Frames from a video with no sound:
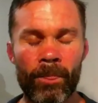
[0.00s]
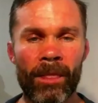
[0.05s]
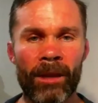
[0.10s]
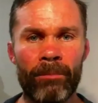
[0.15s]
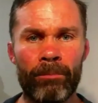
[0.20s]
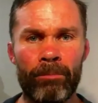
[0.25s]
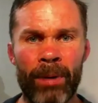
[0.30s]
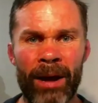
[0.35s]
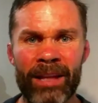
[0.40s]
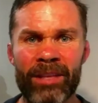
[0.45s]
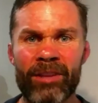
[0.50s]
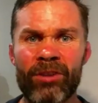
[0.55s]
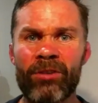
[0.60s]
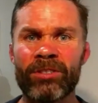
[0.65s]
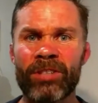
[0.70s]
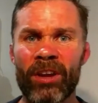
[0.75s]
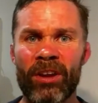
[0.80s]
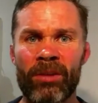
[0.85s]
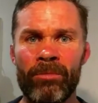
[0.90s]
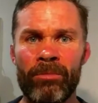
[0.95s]
but you're
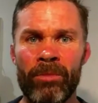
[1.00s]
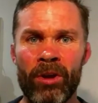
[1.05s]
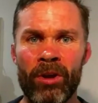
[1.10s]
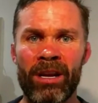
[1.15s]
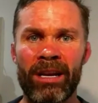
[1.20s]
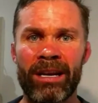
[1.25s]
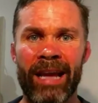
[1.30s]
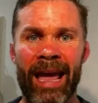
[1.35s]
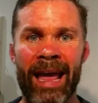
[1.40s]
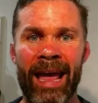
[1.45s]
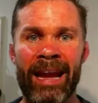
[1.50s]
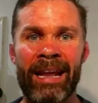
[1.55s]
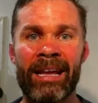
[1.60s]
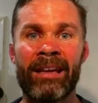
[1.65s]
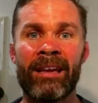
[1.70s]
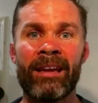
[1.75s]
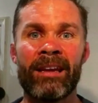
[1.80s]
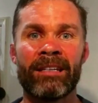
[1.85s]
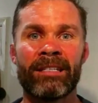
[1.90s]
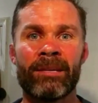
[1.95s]
also
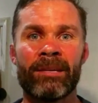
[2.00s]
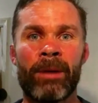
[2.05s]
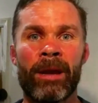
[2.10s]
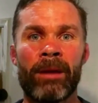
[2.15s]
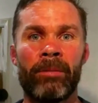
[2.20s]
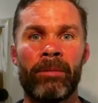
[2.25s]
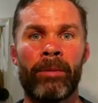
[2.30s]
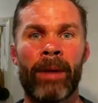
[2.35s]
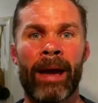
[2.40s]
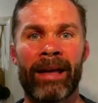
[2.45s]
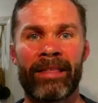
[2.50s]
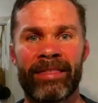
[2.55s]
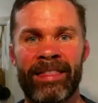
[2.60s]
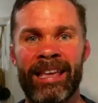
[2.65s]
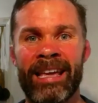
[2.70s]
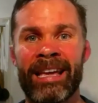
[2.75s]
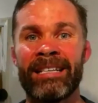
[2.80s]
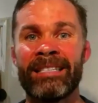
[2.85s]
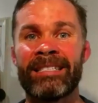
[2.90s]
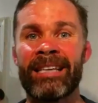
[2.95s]
communicating to people about
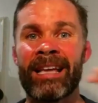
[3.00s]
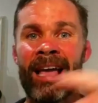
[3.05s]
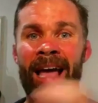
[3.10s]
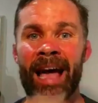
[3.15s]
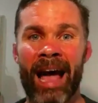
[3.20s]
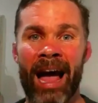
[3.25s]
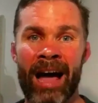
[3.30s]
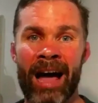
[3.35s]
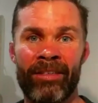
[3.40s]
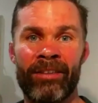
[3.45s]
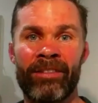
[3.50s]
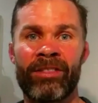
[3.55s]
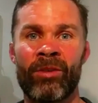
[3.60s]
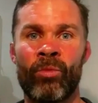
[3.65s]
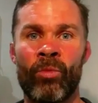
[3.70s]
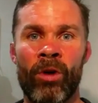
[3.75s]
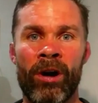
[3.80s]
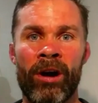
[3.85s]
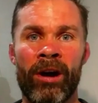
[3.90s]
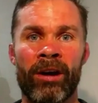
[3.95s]
things other
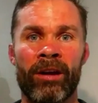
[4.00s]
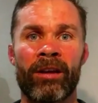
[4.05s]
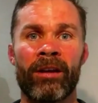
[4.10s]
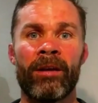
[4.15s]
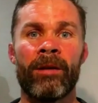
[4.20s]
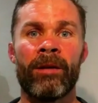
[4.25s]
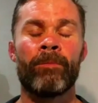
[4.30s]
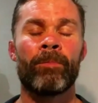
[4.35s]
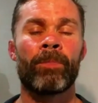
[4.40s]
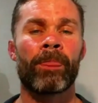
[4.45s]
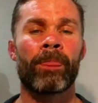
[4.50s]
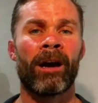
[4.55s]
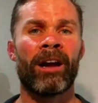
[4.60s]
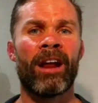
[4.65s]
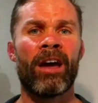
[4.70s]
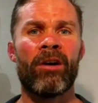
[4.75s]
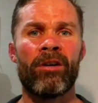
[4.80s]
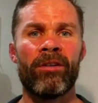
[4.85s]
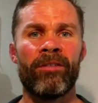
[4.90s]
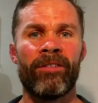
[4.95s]
than work. I
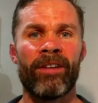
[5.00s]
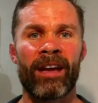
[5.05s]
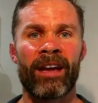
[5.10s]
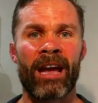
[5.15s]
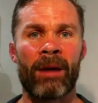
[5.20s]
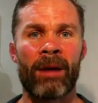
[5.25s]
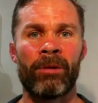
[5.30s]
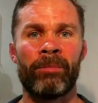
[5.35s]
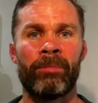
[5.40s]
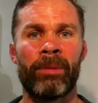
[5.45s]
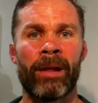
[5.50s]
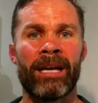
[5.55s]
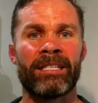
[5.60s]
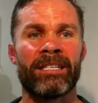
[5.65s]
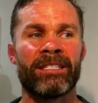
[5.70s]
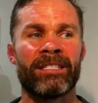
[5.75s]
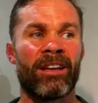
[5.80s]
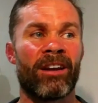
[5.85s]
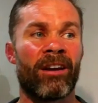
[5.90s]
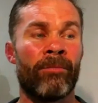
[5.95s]
know of a couple of
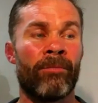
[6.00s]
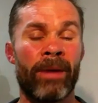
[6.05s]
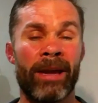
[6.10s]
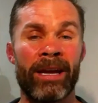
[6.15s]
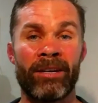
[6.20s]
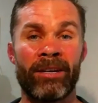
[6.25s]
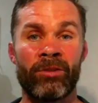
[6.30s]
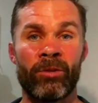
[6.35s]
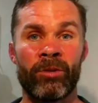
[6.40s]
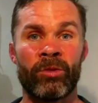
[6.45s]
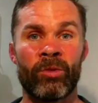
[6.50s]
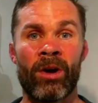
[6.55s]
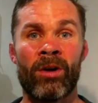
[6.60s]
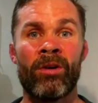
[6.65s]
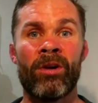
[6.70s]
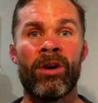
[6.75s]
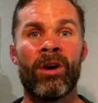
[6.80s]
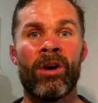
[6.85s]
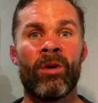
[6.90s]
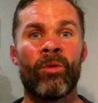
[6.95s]
places that I've been to as well,
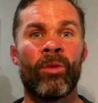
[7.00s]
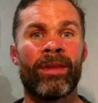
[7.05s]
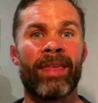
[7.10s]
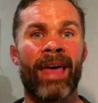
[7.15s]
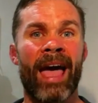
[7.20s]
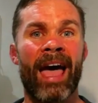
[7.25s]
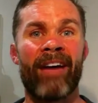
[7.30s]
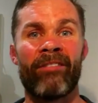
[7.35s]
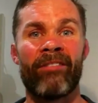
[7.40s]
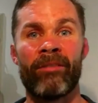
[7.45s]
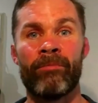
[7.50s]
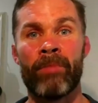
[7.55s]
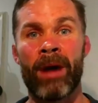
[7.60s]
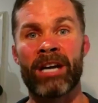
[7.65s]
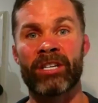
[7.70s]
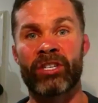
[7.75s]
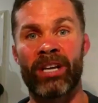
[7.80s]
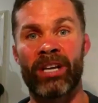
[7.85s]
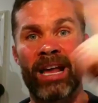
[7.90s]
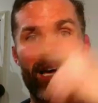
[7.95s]
where they have a
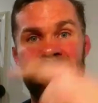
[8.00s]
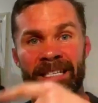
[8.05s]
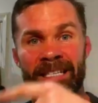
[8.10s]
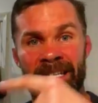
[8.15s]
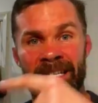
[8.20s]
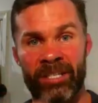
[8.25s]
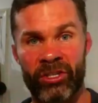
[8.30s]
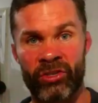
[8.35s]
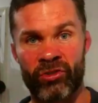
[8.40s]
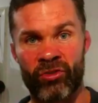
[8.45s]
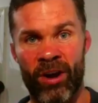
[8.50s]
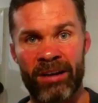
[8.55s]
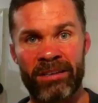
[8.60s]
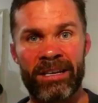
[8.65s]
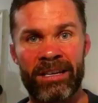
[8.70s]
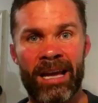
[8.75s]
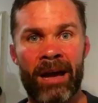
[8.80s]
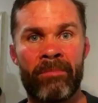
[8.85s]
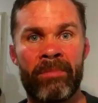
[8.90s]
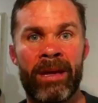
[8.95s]
martial arts instructor
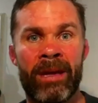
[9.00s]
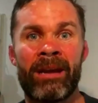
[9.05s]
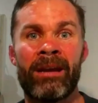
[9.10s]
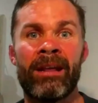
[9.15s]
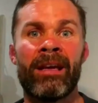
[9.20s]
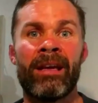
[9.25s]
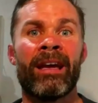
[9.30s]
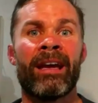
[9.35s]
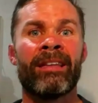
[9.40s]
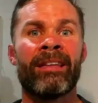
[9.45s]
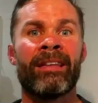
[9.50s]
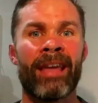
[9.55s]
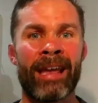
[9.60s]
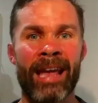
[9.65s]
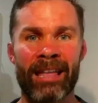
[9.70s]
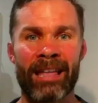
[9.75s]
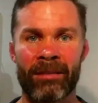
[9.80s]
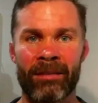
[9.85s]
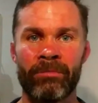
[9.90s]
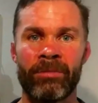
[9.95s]
come in and they
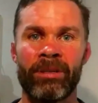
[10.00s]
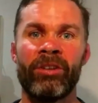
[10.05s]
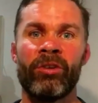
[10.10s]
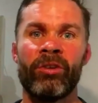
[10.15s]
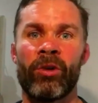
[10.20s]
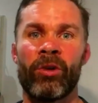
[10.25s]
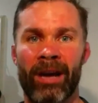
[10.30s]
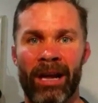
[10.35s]
get them to do a